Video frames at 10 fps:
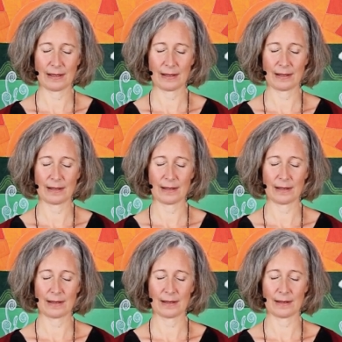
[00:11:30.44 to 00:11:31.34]

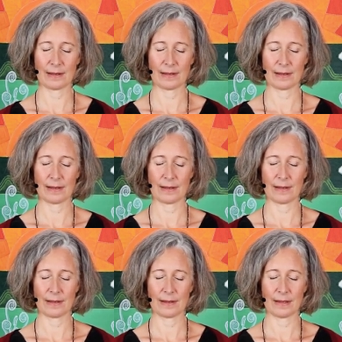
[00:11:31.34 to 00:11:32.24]

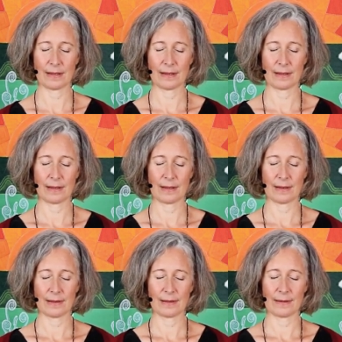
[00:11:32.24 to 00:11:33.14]

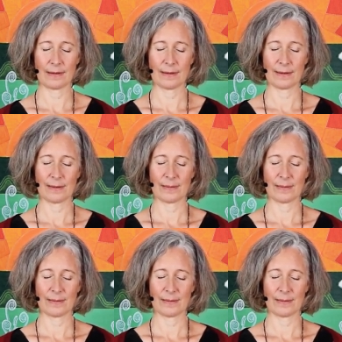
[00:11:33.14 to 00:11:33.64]
(silence)